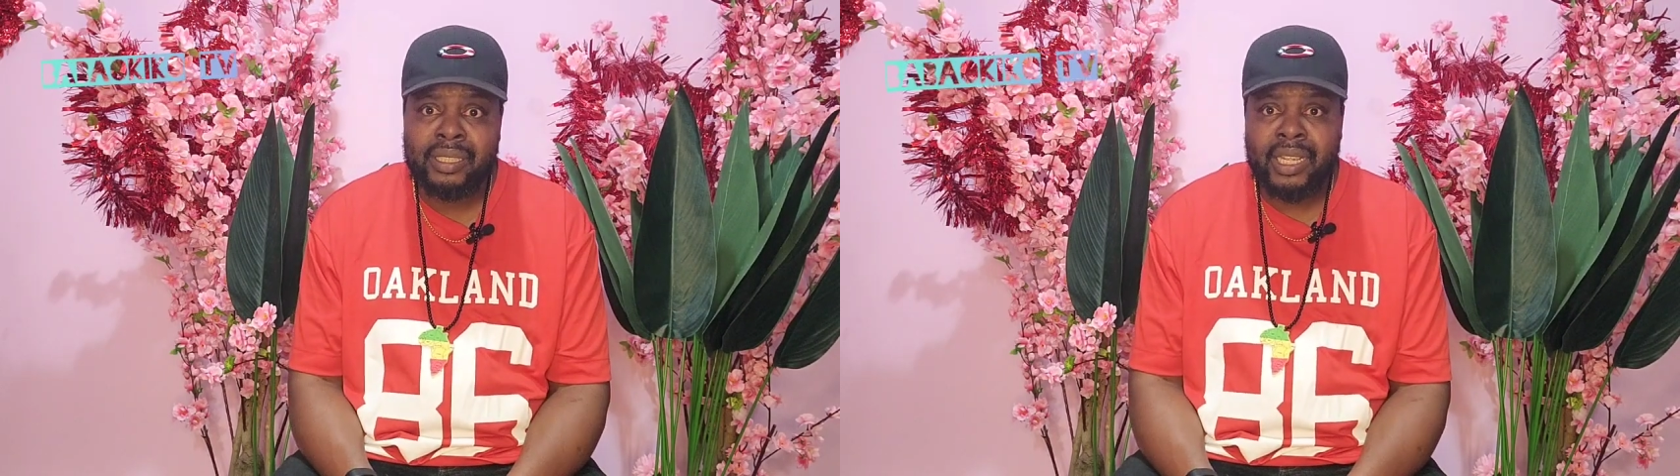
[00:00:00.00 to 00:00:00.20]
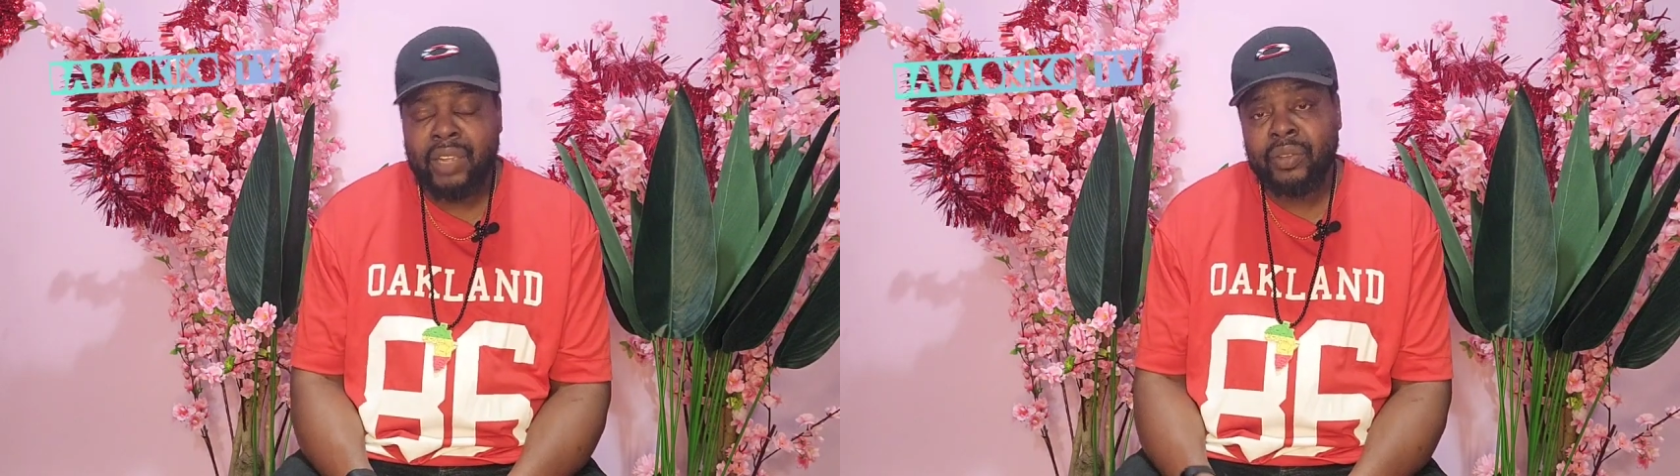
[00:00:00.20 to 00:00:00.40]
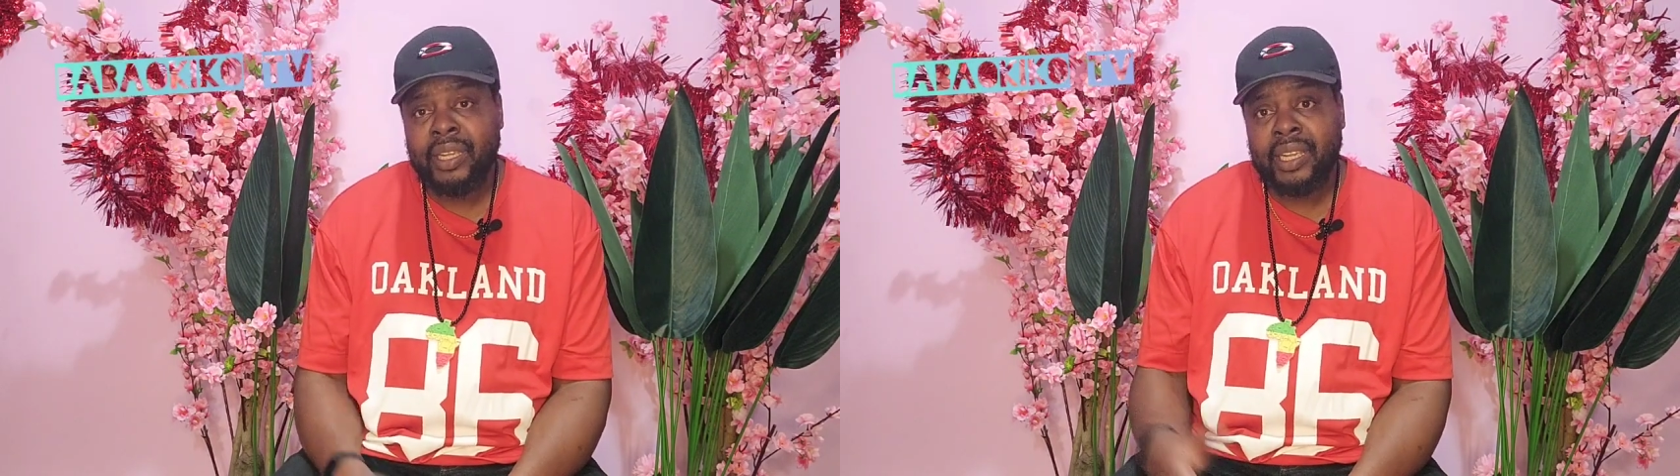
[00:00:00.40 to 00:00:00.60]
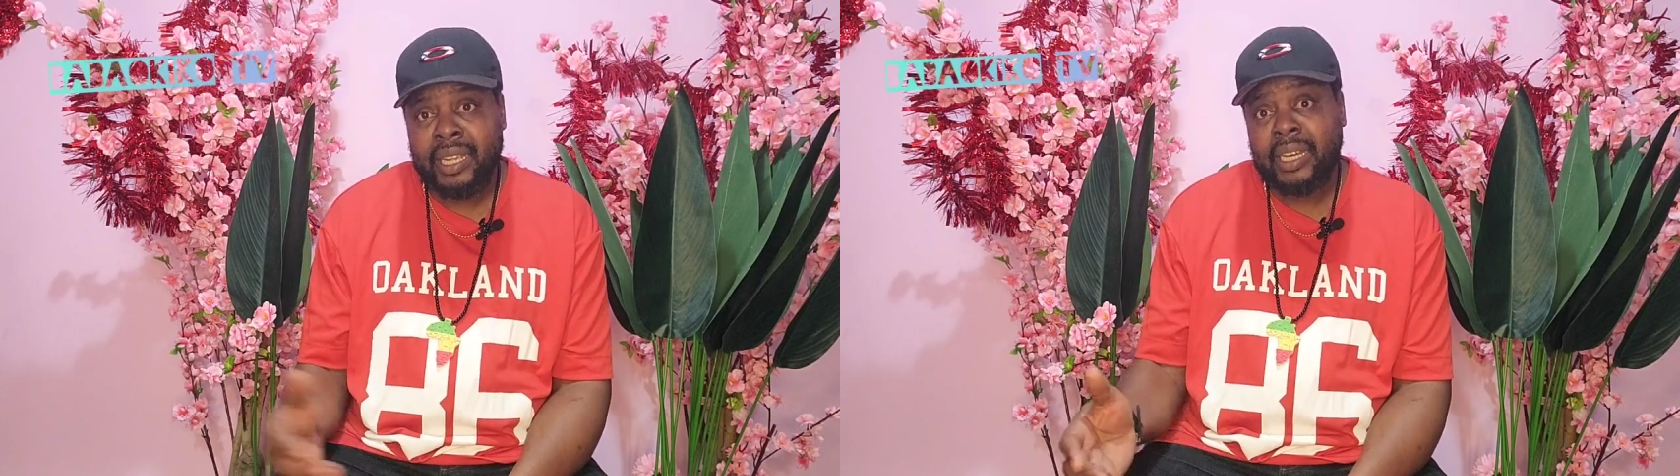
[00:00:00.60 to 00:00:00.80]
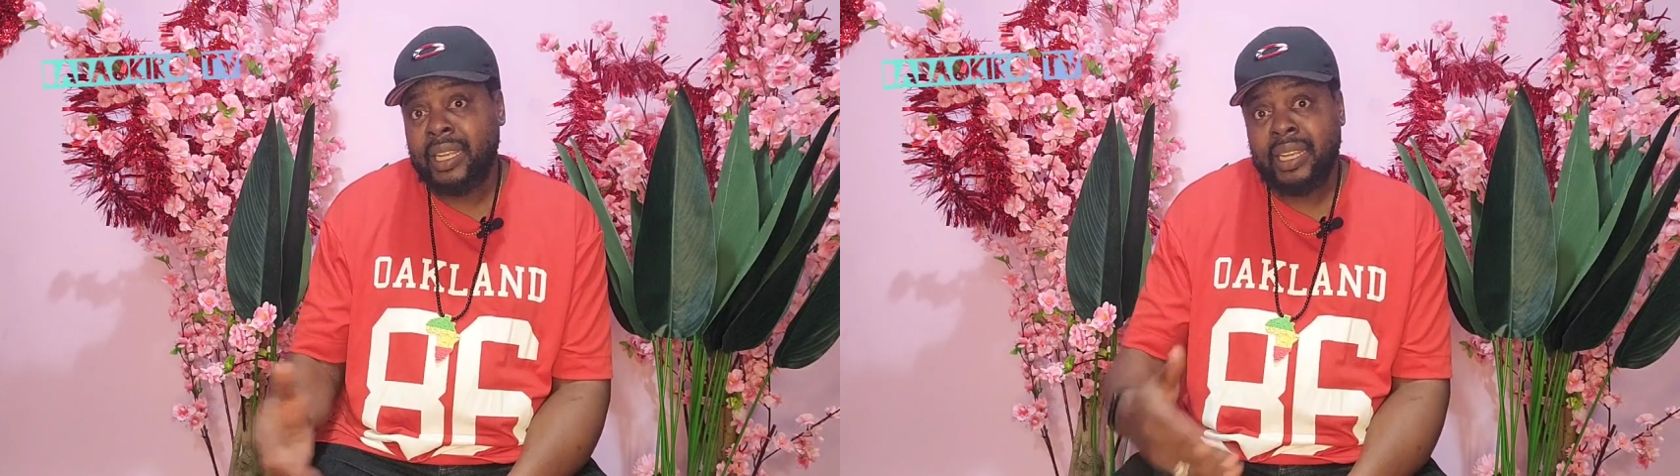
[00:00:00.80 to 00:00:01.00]
and
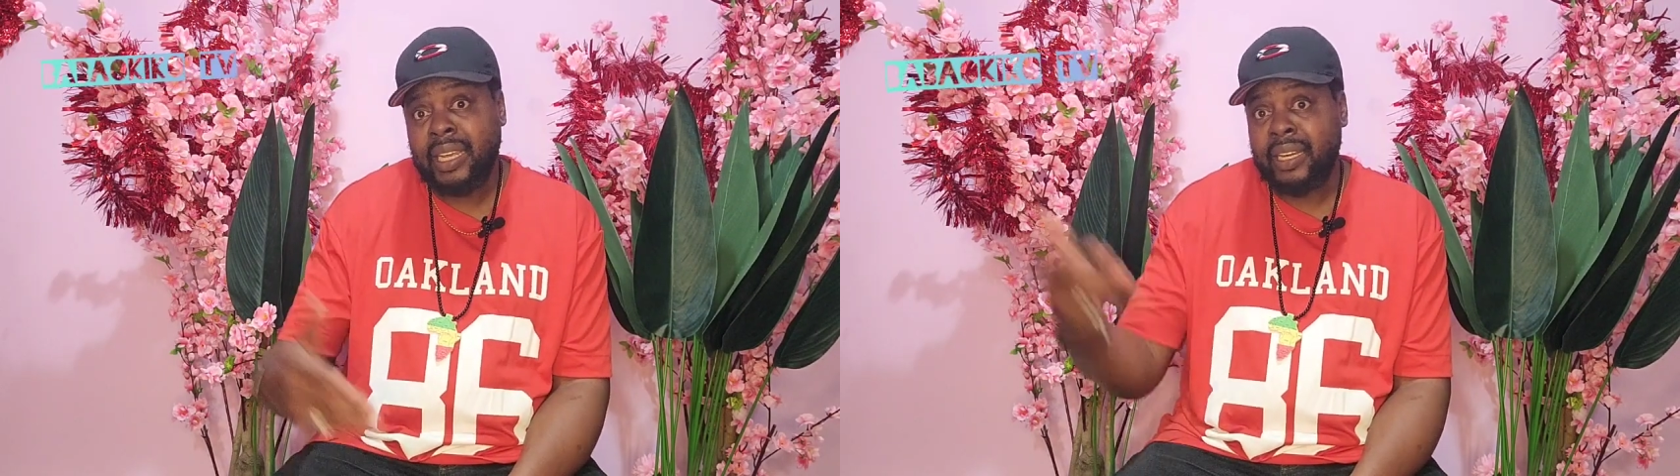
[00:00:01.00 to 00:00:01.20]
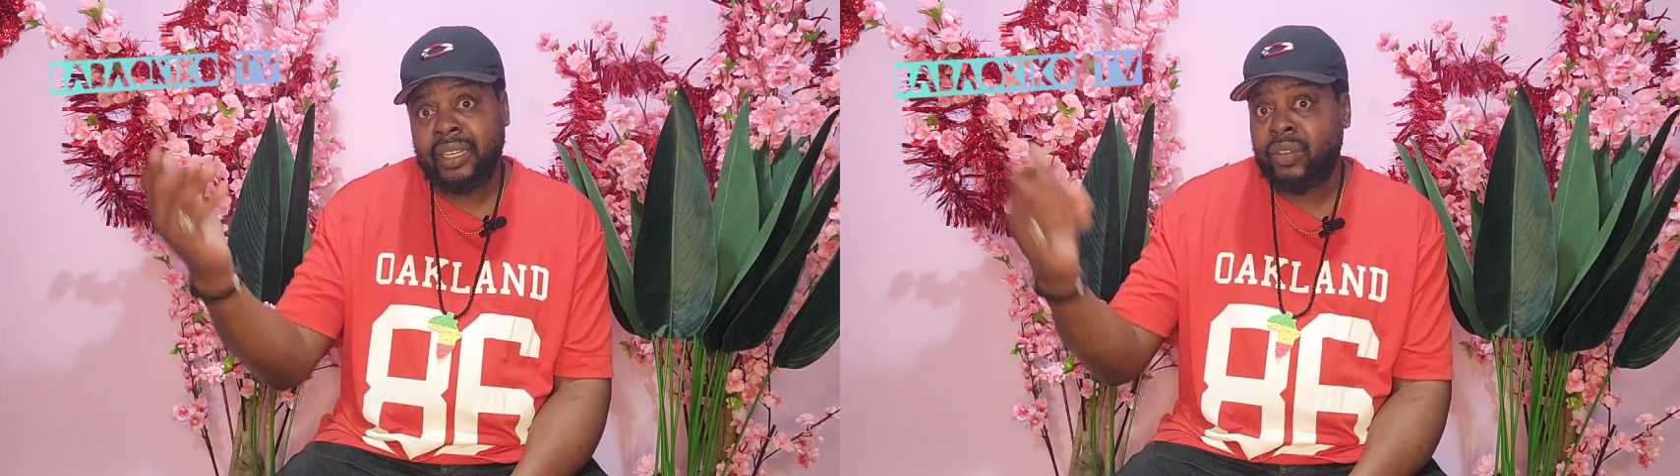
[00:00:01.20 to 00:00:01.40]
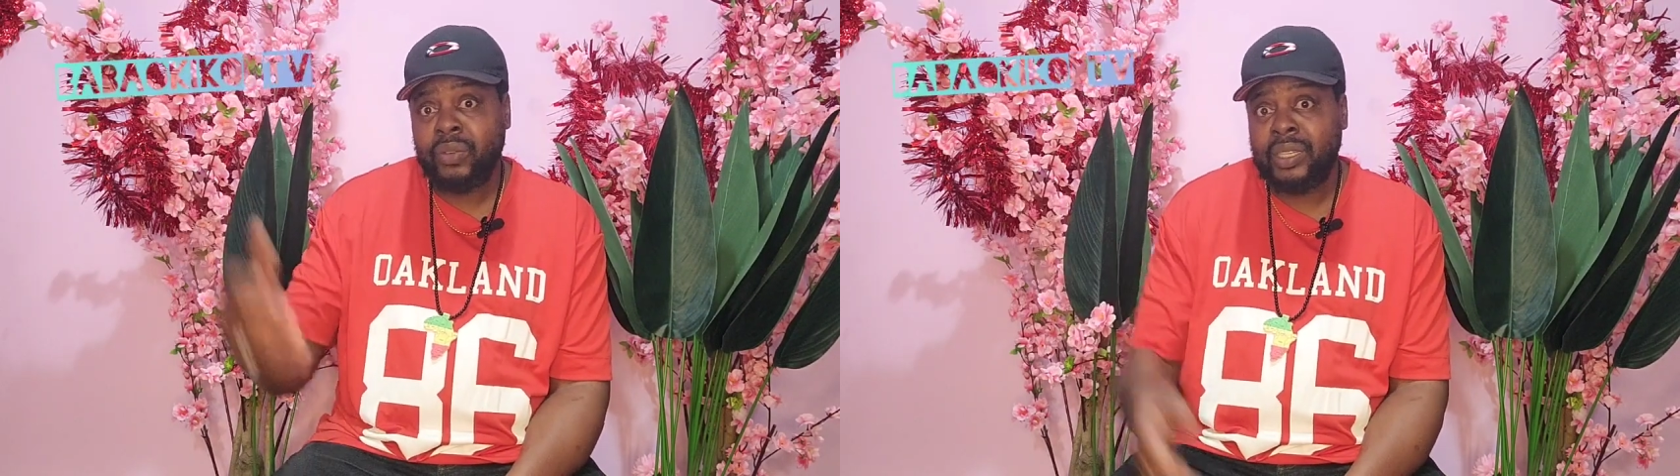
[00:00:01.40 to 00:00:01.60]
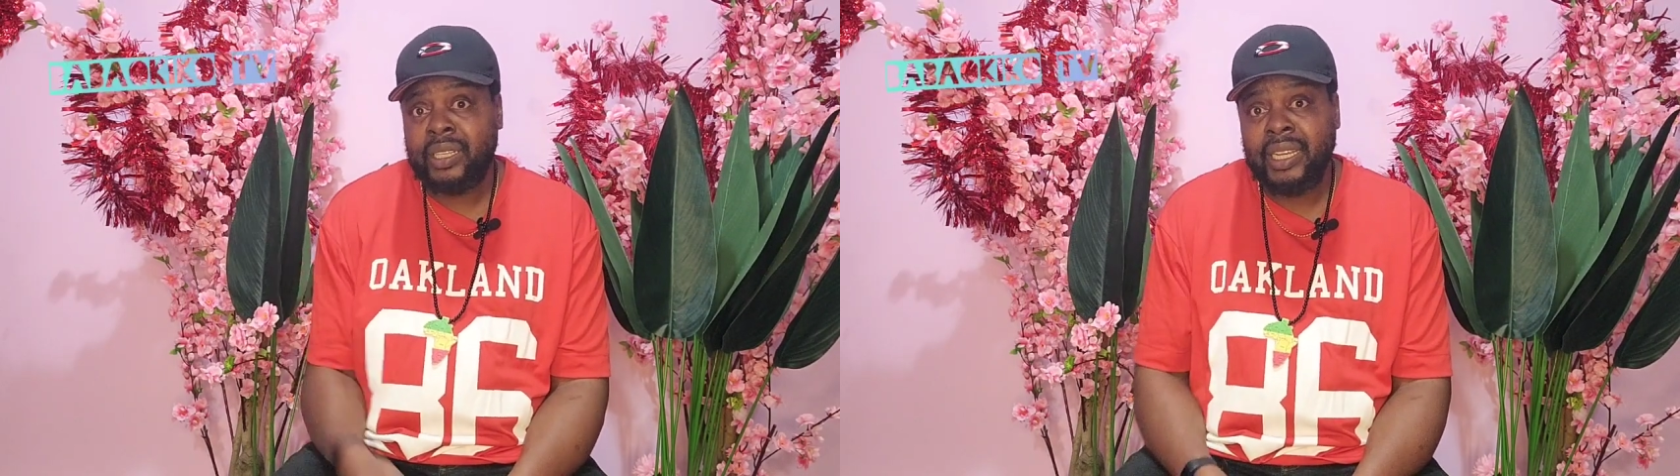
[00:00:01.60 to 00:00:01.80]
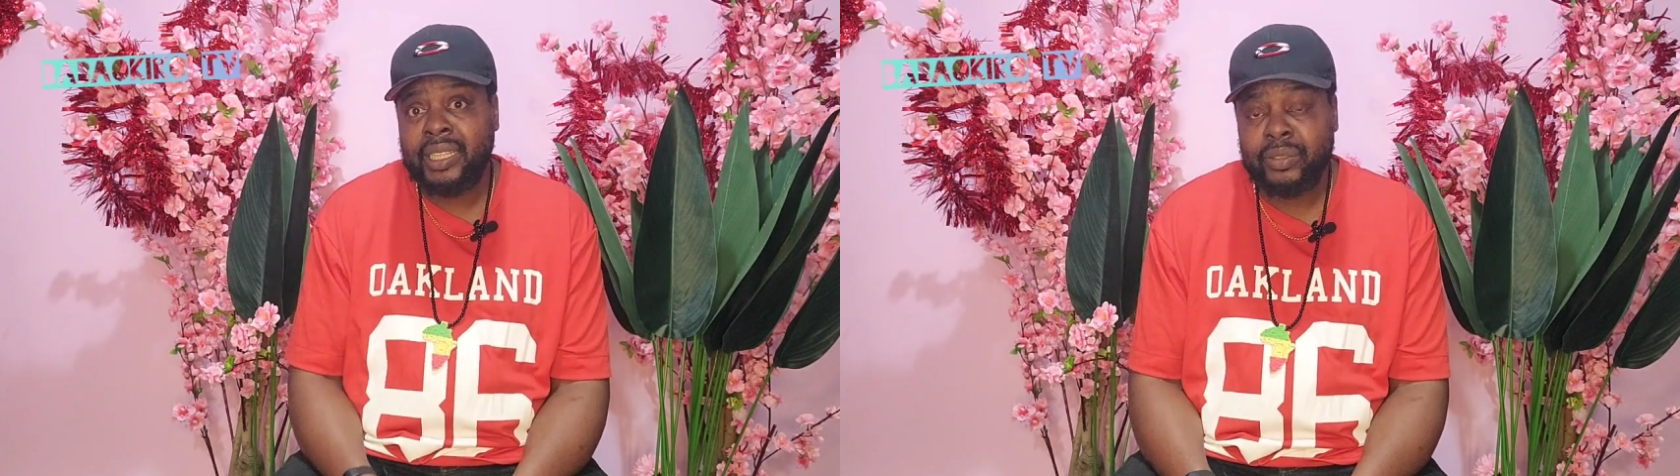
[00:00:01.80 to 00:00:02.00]
we can carry on with the
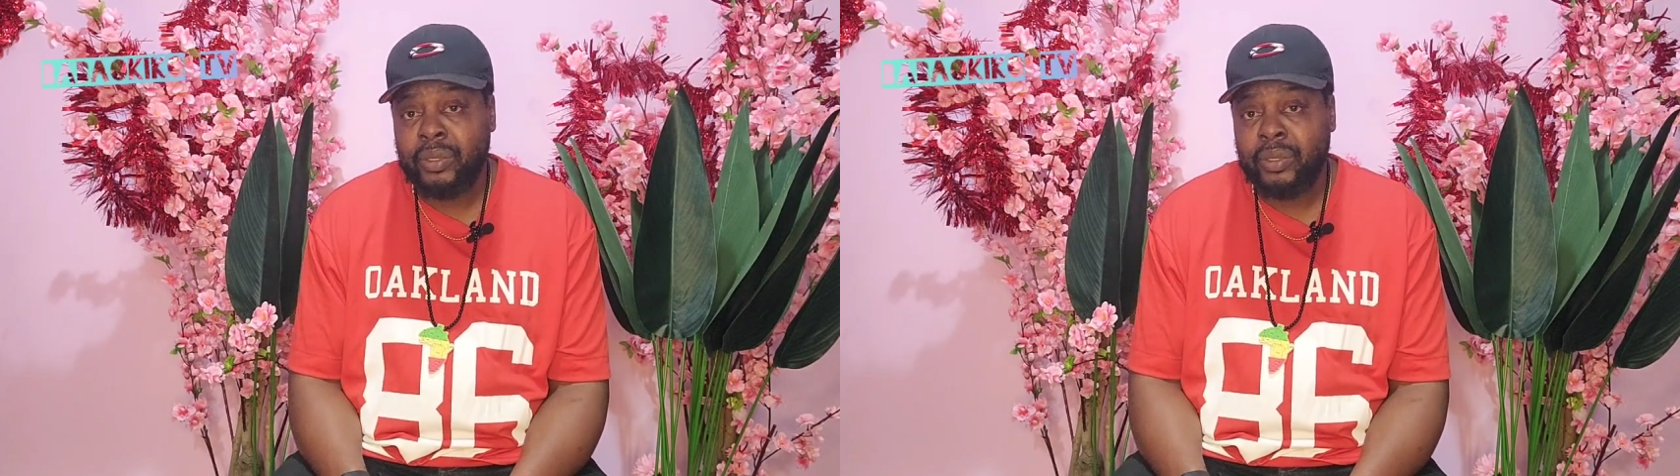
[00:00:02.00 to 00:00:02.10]
case.